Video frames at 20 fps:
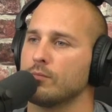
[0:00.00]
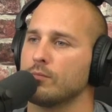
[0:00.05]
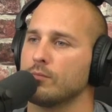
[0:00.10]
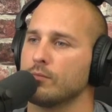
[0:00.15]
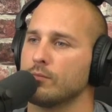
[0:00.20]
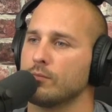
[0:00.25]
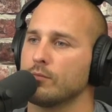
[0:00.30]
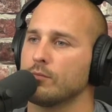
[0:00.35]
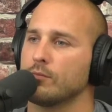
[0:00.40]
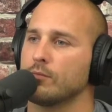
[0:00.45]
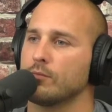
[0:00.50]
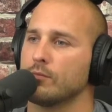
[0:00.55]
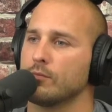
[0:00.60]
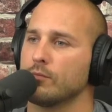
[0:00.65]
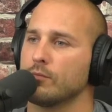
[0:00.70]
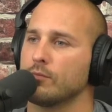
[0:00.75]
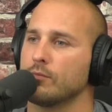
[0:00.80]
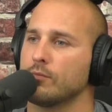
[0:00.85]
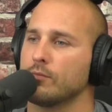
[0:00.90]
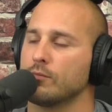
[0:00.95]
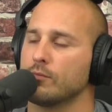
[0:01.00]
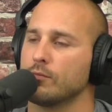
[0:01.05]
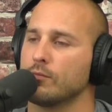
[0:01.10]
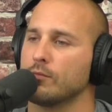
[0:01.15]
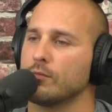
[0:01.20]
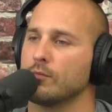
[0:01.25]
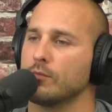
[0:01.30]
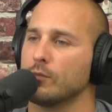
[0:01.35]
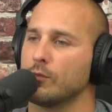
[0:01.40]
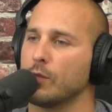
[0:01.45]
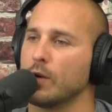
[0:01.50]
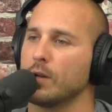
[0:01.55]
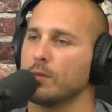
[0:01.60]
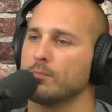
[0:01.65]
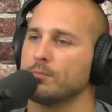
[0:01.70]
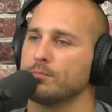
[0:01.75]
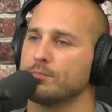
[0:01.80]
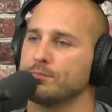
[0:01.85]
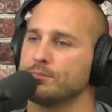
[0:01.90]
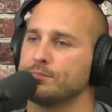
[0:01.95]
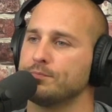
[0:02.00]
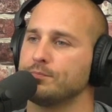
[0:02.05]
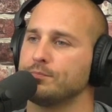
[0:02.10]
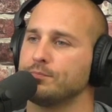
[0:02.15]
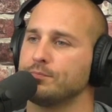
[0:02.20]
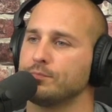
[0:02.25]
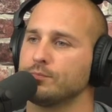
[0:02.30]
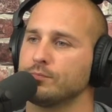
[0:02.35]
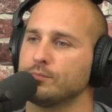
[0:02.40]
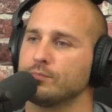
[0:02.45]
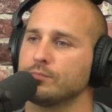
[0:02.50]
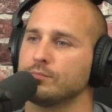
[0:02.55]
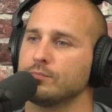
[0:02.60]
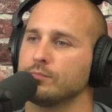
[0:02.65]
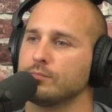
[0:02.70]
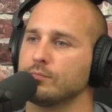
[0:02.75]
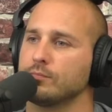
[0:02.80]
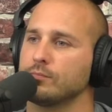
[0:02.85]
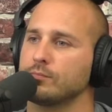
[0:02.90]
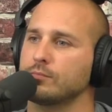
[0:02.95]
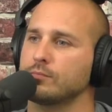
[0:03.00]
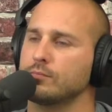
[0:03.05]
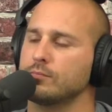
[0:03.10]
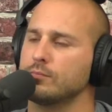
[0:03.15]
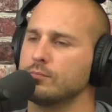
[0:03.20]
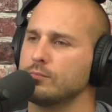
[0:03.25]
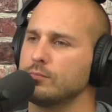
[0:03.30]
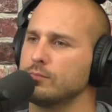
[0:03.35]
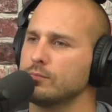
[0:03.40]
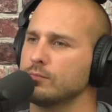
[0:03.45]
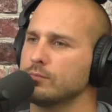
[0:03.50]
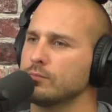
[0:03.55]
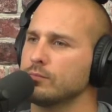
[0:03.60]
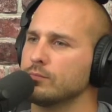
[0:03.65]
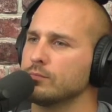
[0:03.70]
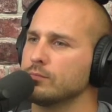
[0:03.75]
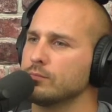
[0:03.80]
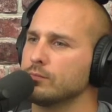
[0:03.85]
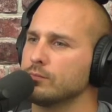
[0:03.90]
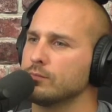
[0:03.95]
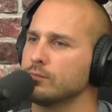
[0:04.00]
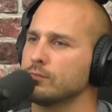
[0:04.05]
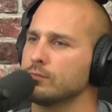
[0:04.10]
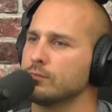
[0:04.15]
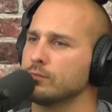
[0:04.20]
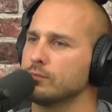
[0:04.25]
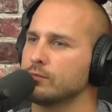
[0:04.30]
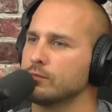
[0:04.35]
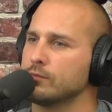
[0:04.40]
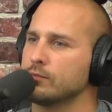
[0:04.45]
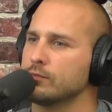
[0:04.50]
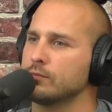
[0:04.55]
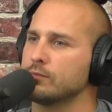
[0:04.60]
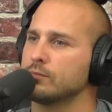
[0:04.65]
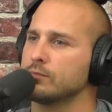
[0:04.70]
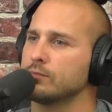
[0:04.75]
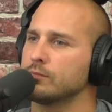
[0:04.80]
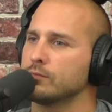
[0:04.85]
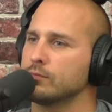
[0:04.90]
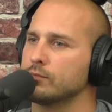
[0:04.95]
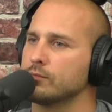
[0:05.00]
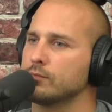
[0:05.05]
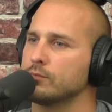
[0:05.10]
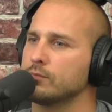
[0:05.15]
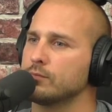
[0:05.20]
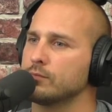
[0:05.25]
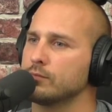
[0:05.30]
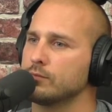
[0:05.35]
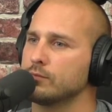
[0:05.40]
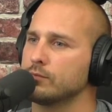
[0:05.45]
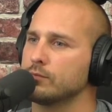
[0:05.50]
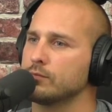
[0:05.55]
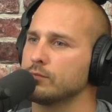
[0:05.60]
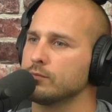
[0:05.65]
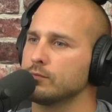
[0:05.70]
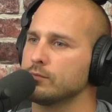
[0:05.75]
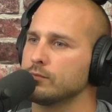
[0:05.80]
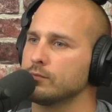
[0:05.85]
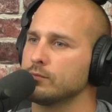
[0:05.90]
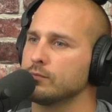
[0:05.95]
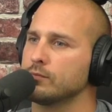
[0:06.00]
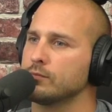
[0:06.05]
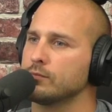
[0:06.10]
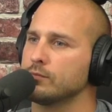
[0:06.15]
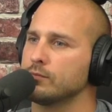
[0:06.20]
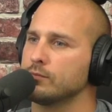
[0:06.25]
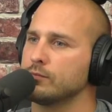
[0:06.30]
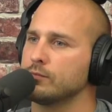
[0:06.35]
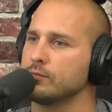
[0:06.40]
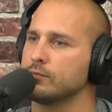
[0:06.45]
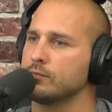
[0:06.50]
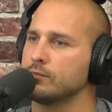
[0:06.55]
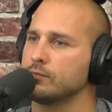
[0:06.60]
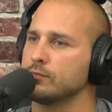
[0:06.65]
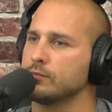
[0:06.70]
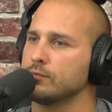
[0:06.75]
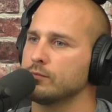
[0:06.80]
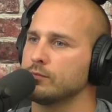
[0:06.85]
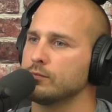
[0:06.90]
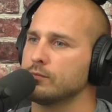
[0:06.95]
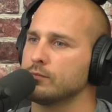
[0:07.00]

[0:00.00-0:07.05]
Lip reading: (not speaking)